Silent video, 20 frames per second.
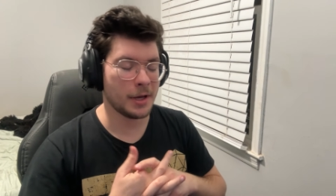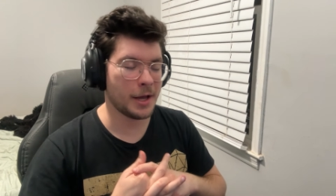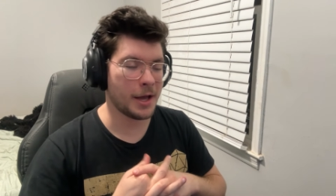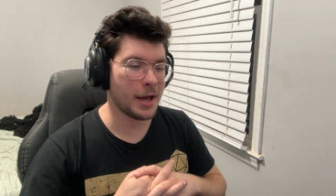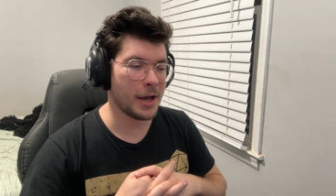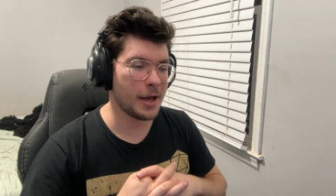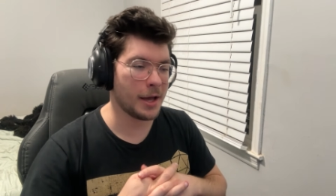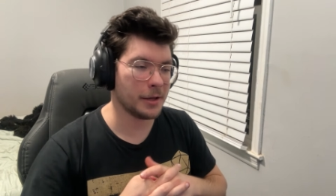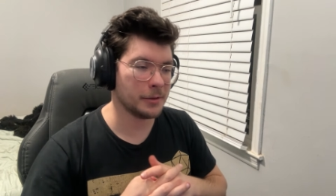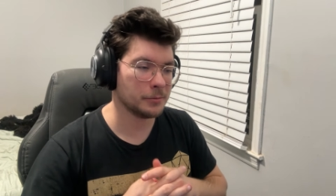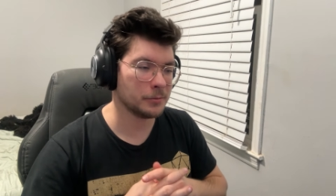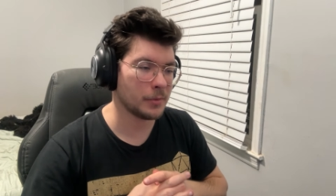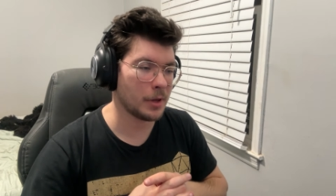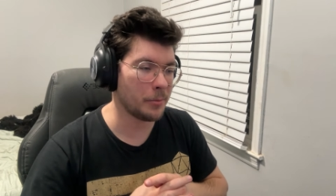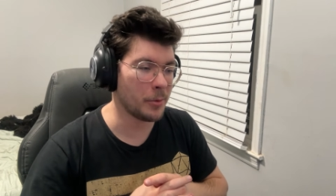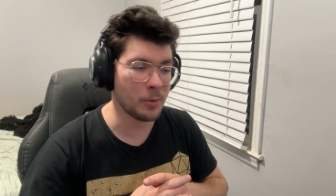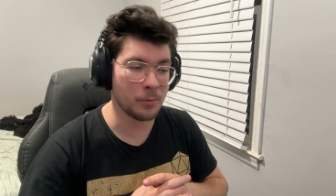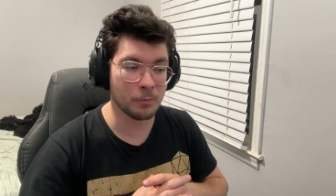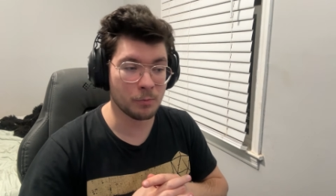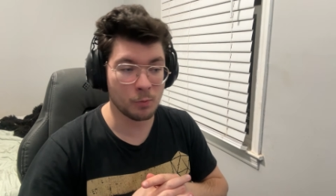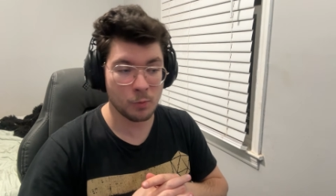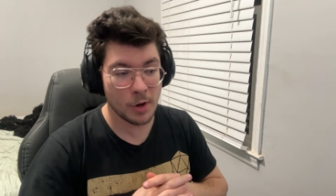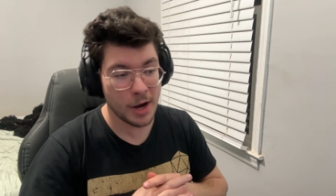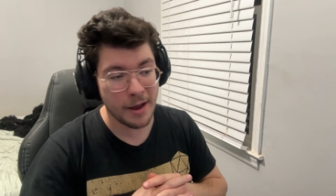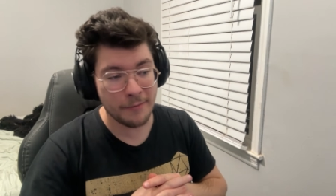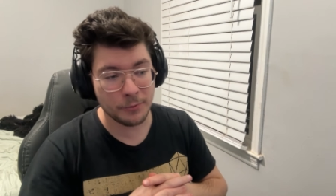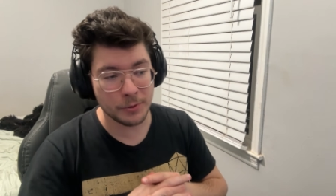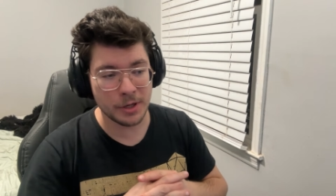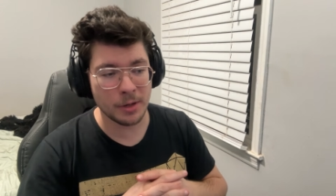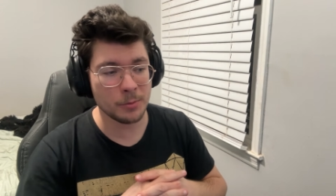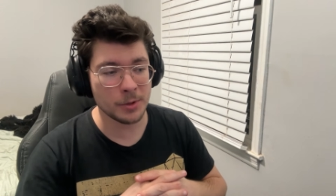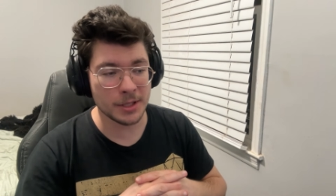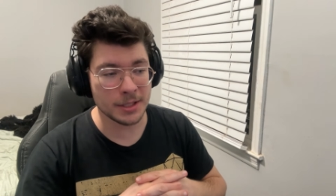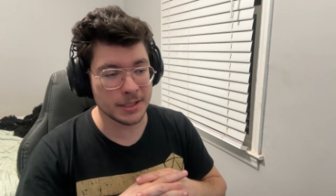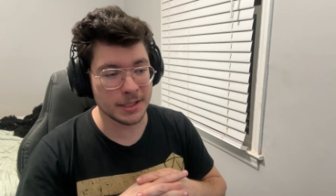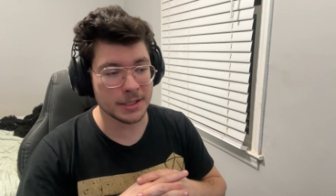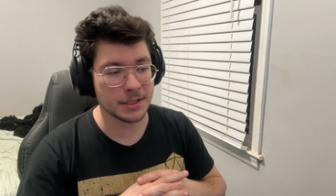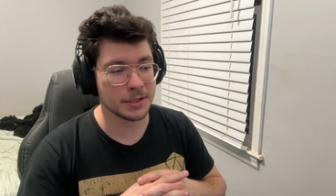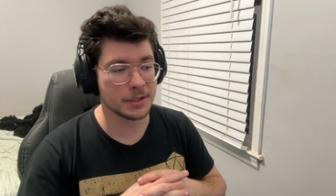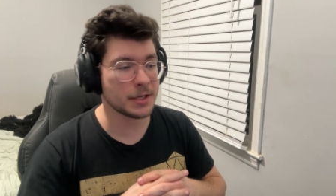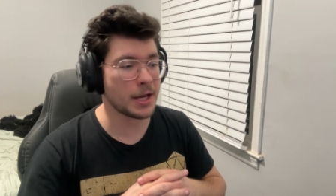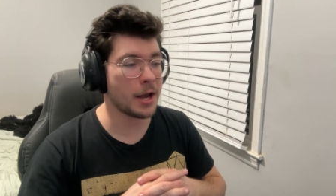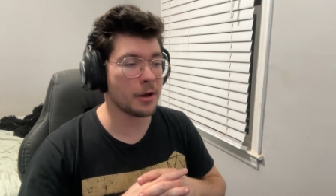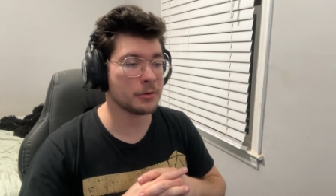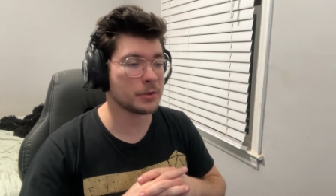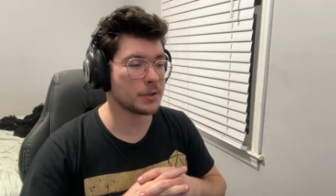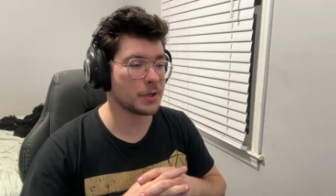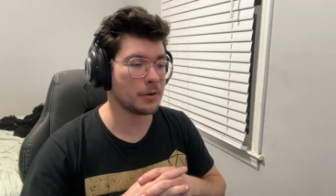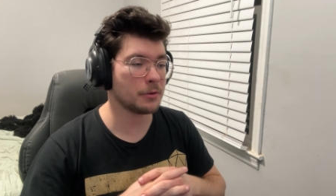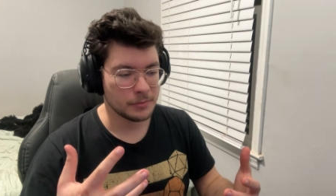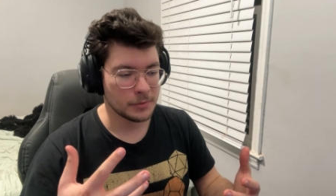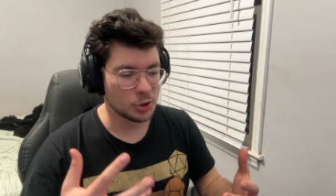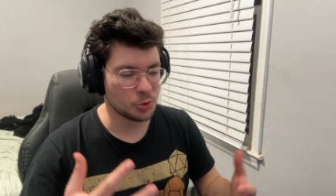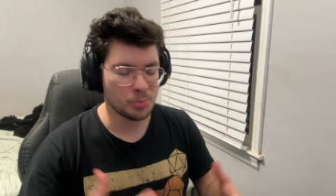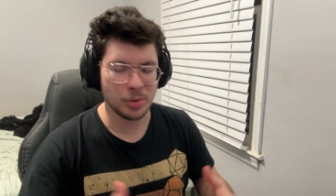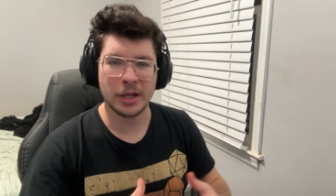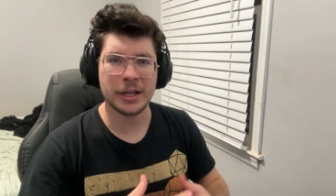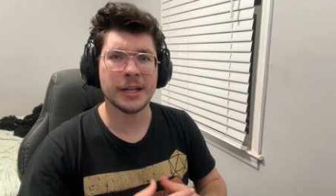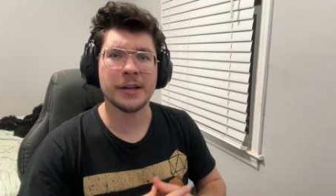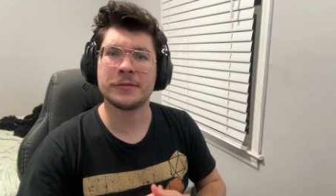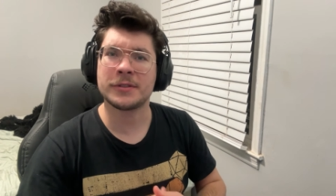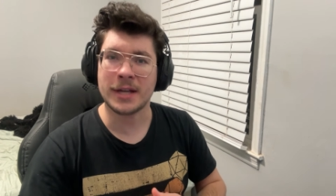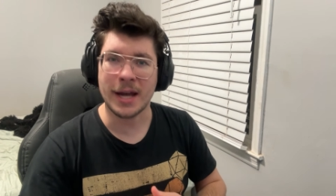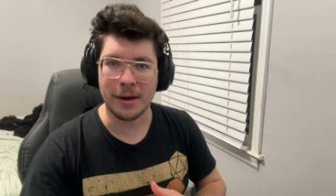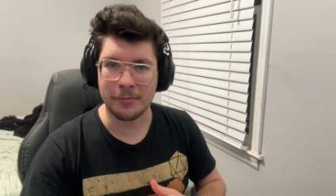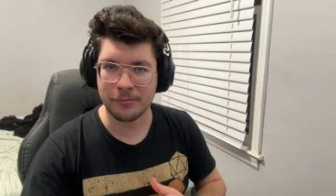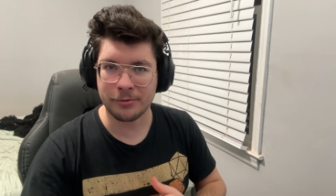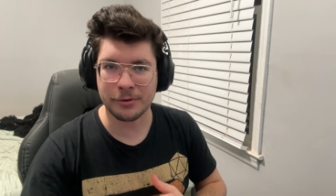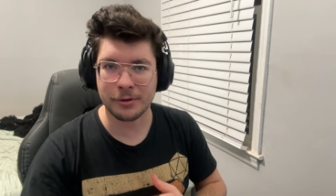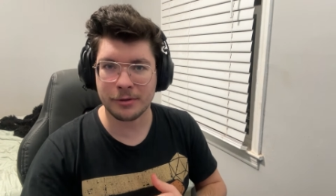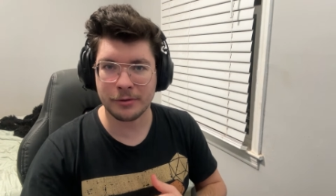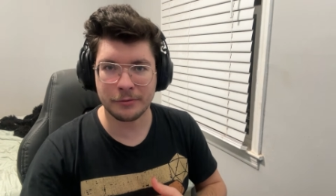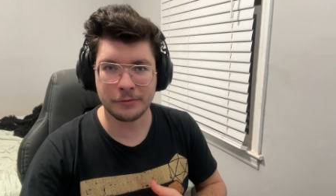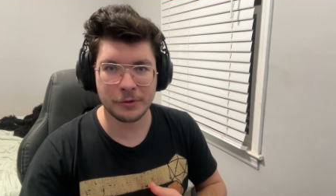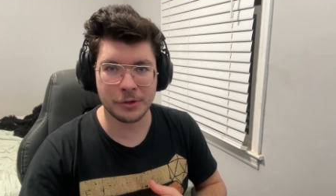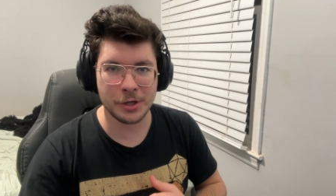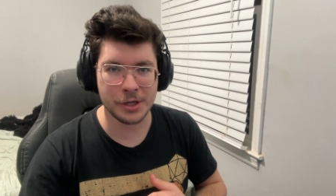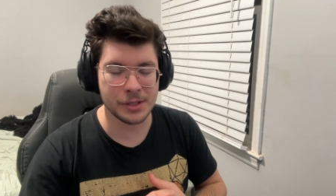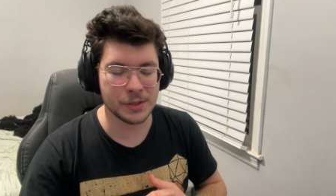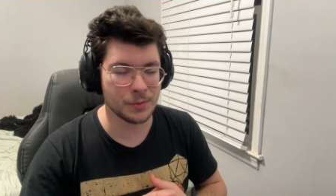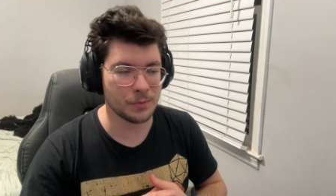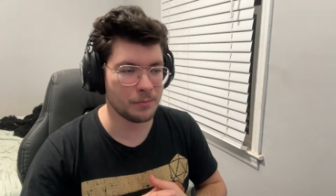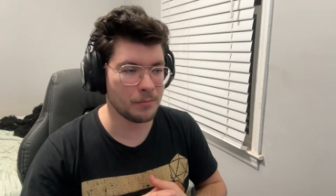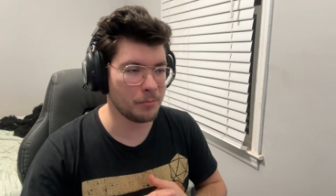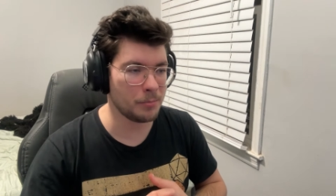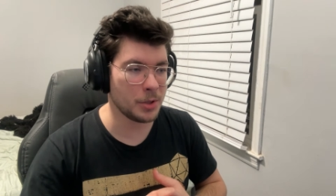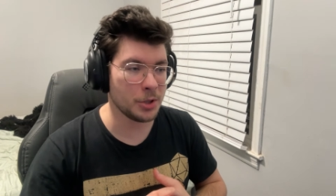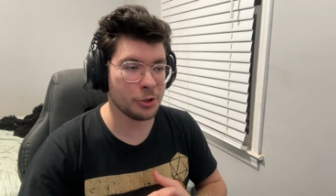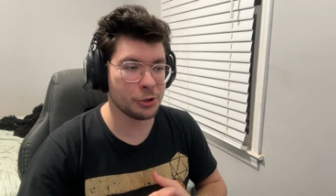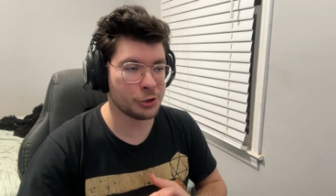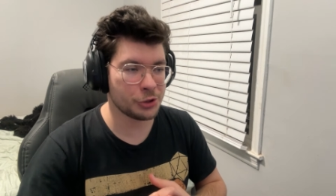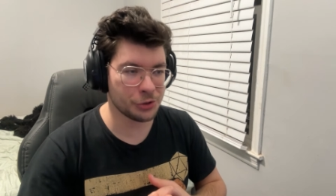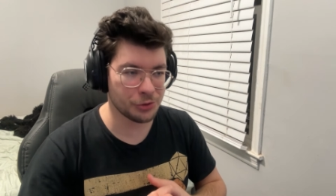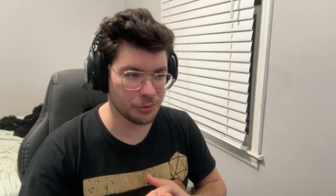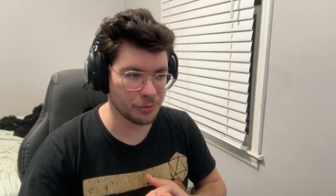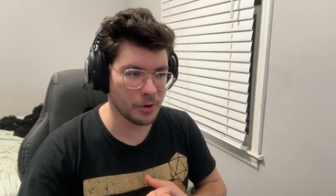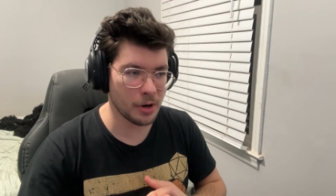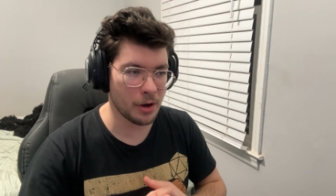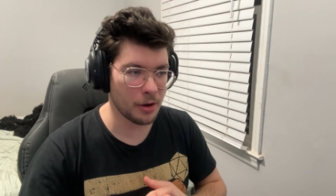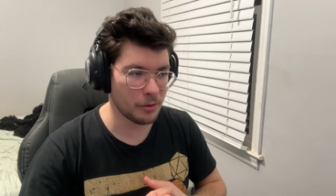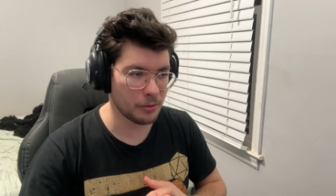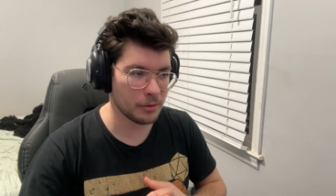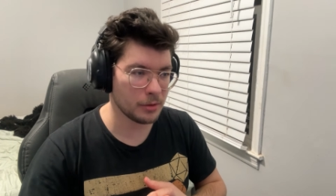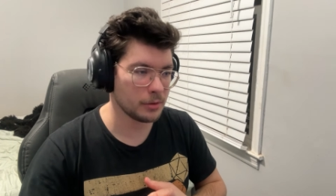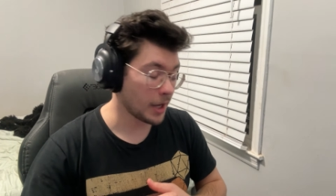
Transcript: Uh, I mean, we're halfway done with the season now, so there's plenty of time for for his beard to grow.